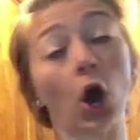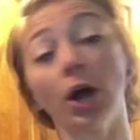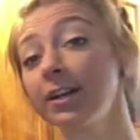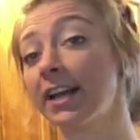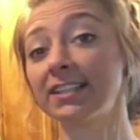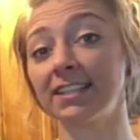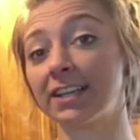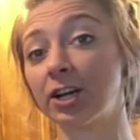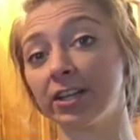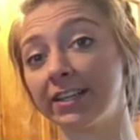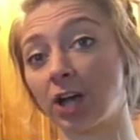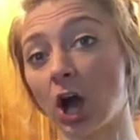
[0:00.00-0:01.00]
aren't
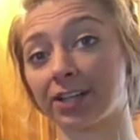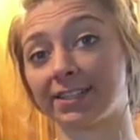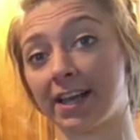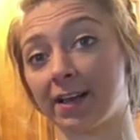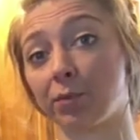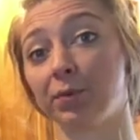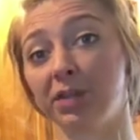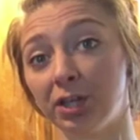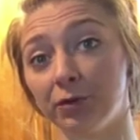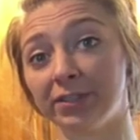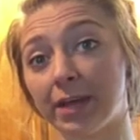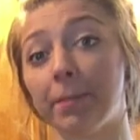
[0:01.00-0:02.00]
necessarily toxic when we
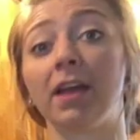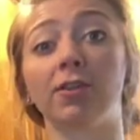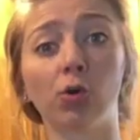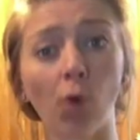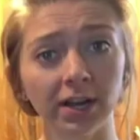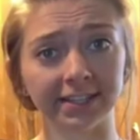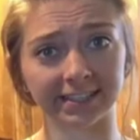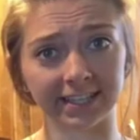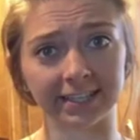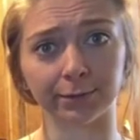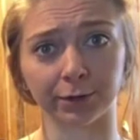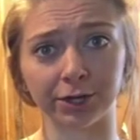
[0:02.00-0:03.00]
use them in the
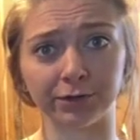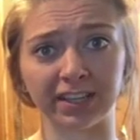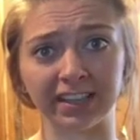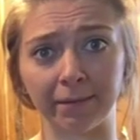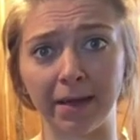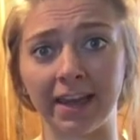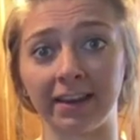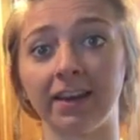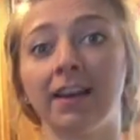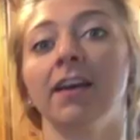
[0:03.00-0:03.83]
quantities we're using them in.